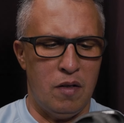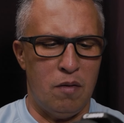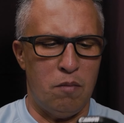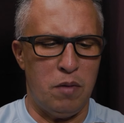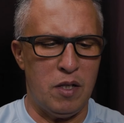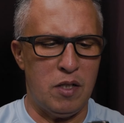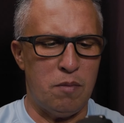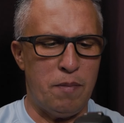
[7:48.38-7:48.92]

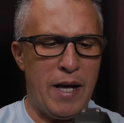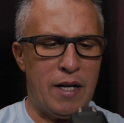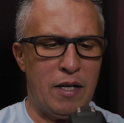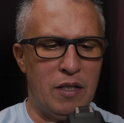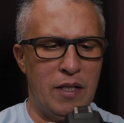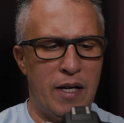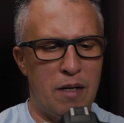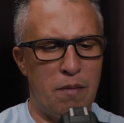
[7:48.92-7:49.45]
brings back
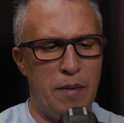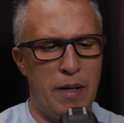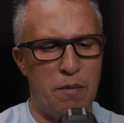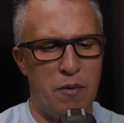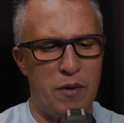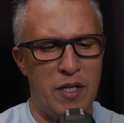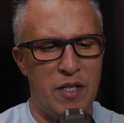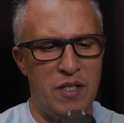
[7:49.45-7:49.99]
a lot of
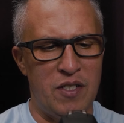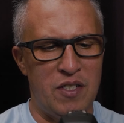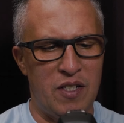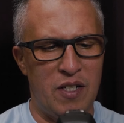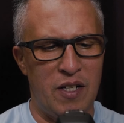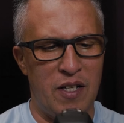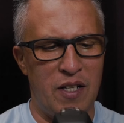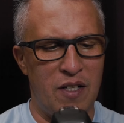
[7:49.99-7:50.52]
memories,
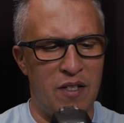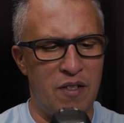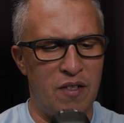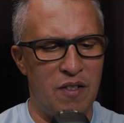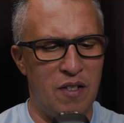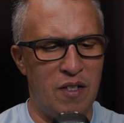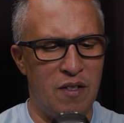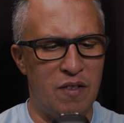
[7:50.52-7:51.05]
and
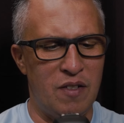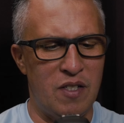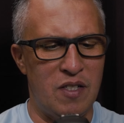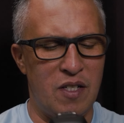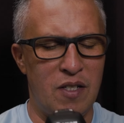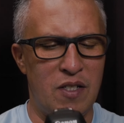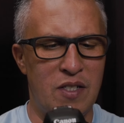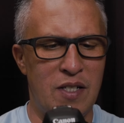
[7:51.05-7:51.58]
this
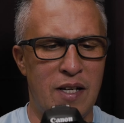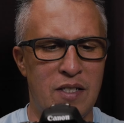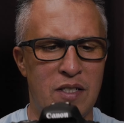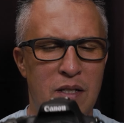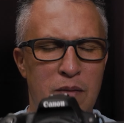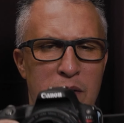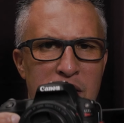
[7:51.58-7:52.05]
thing is awesome.